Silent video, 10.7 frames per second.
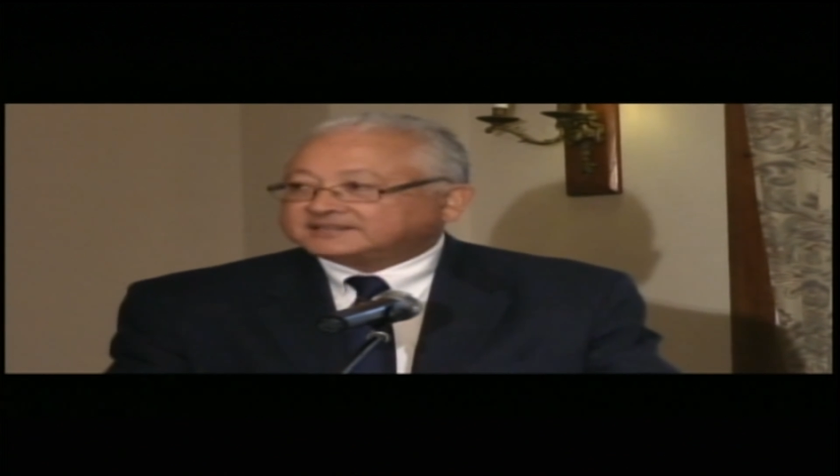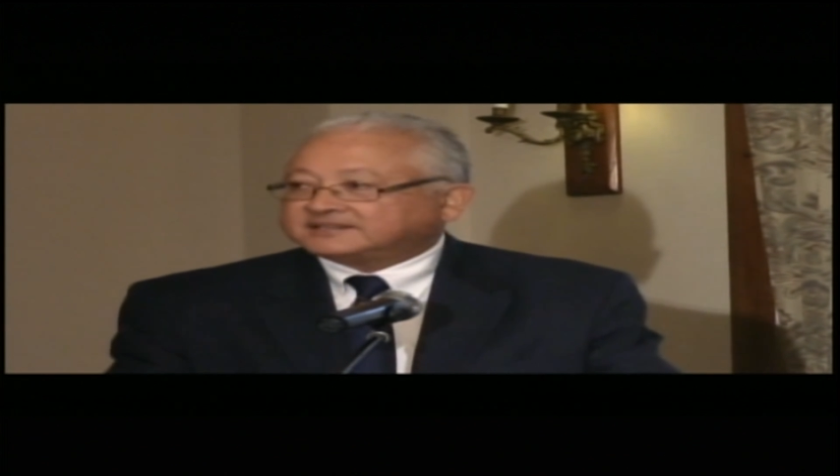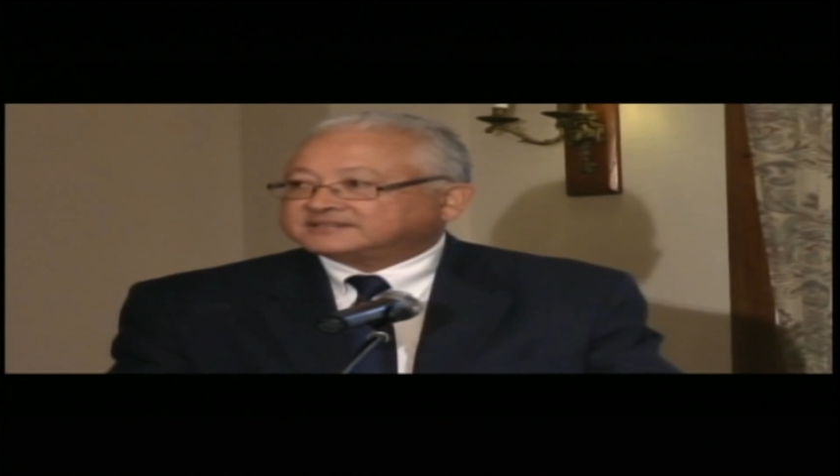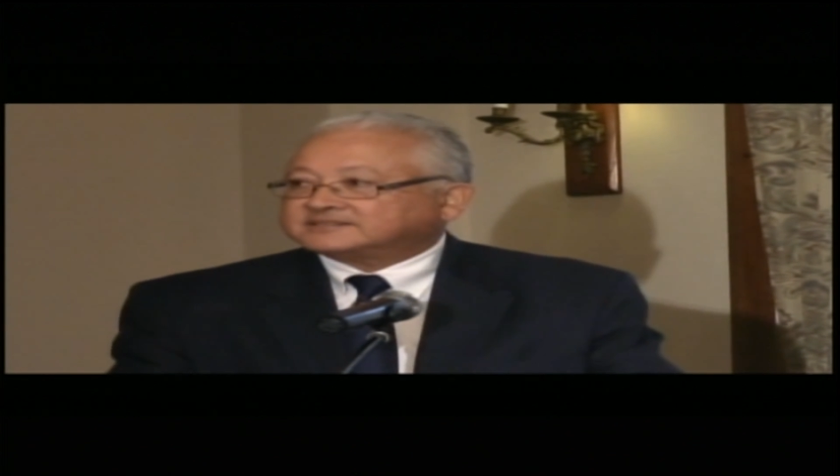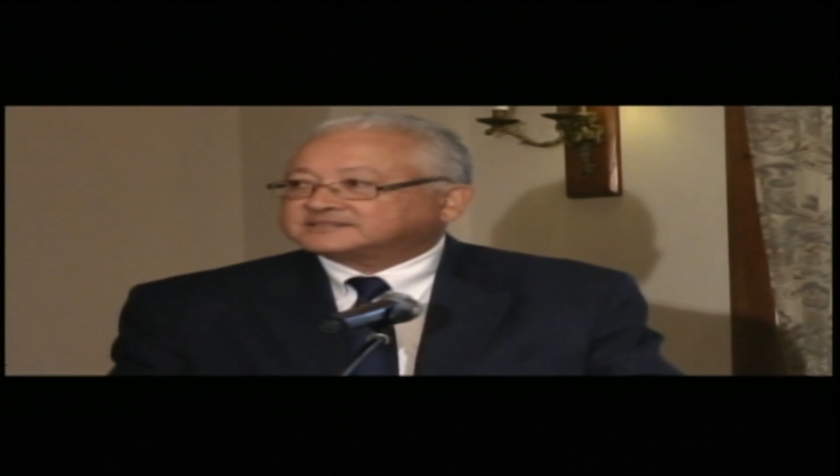the
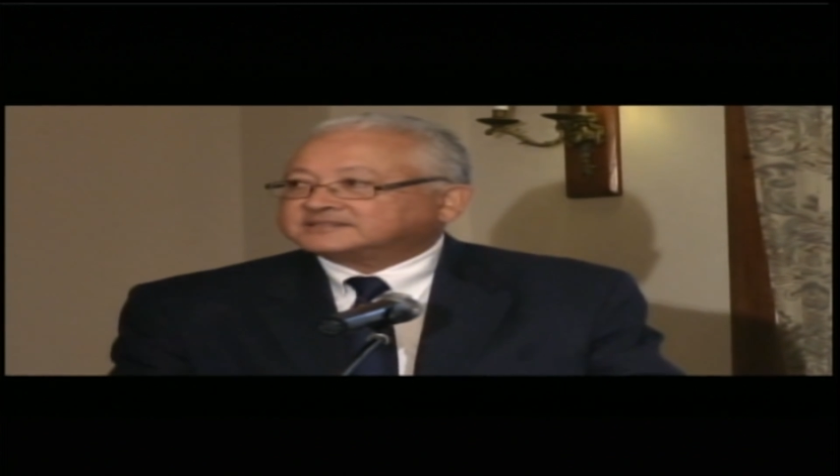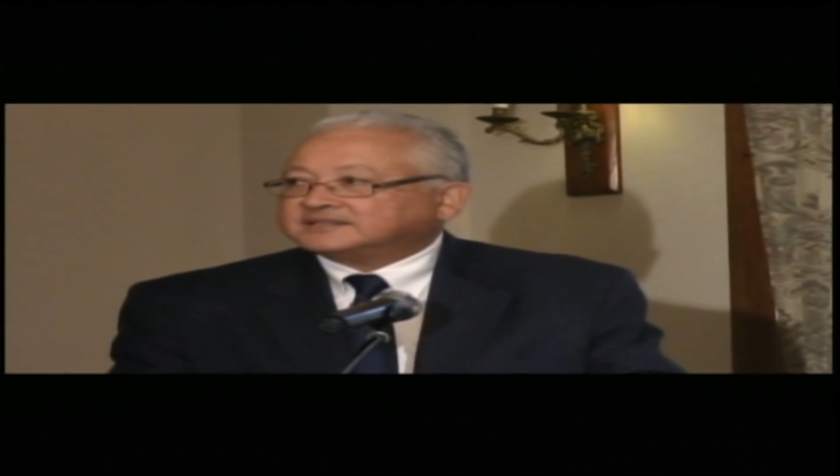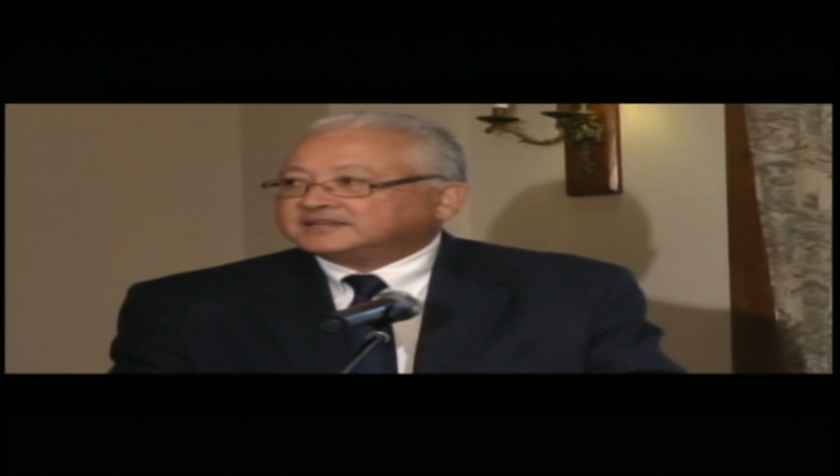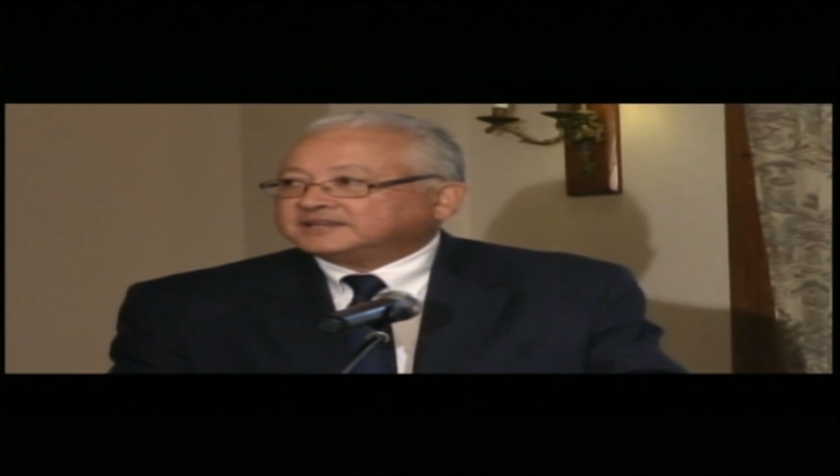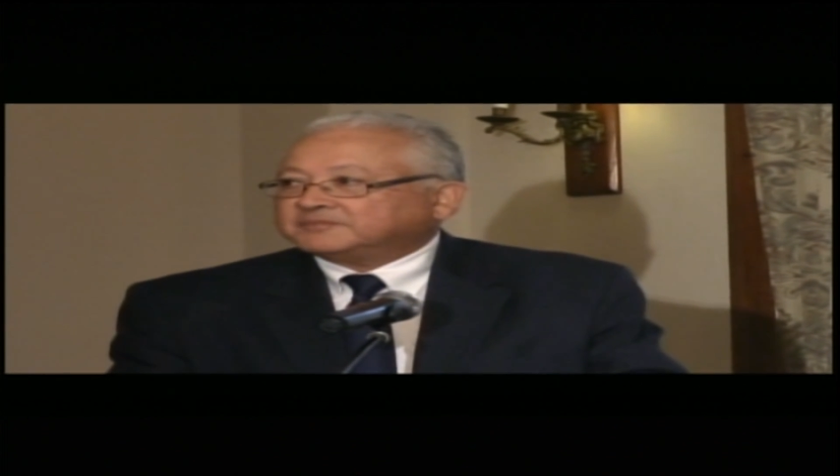cops
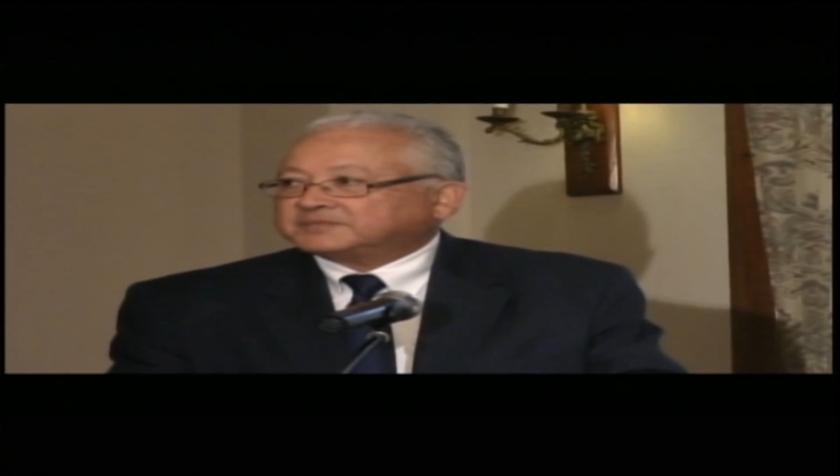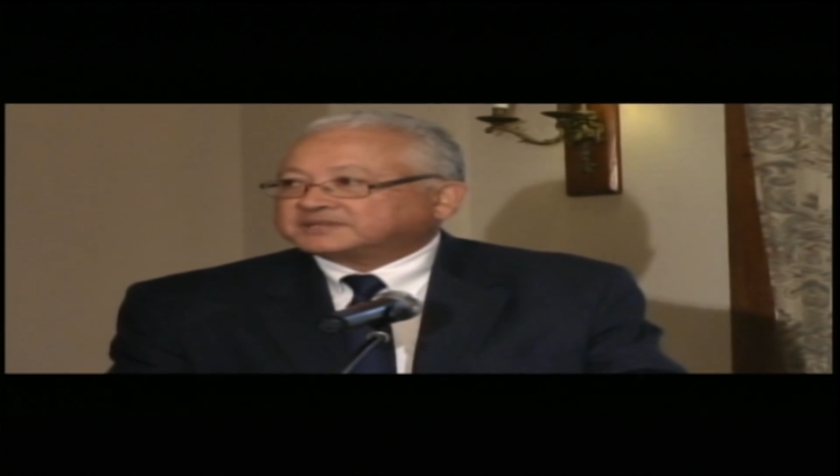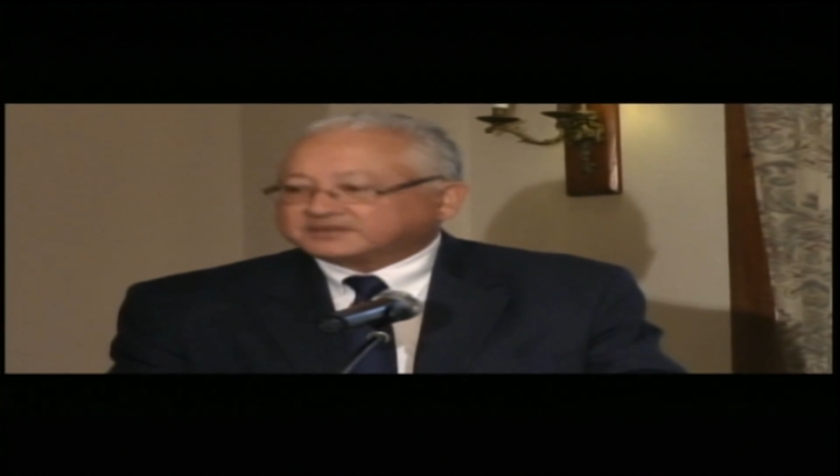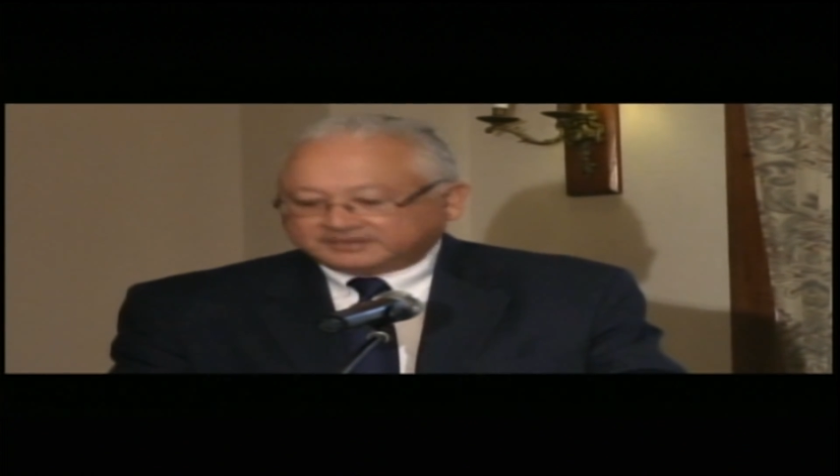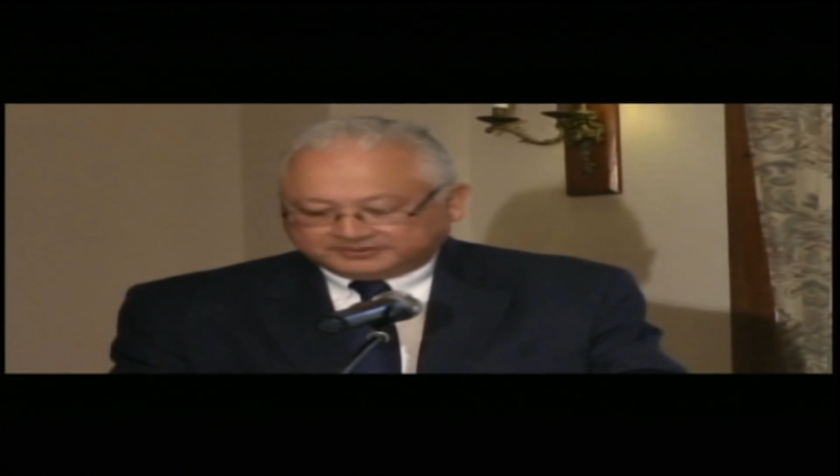appeared for
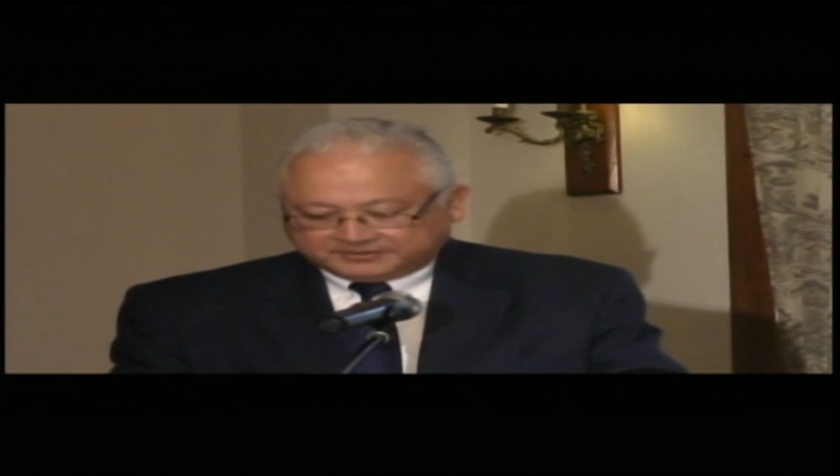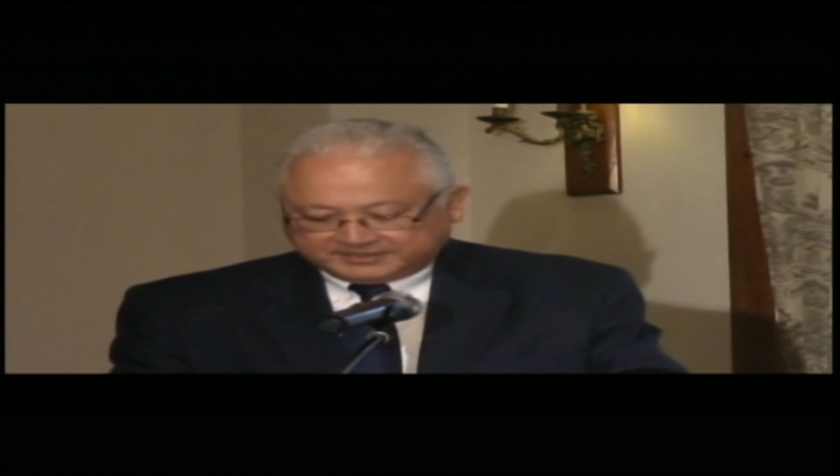trial in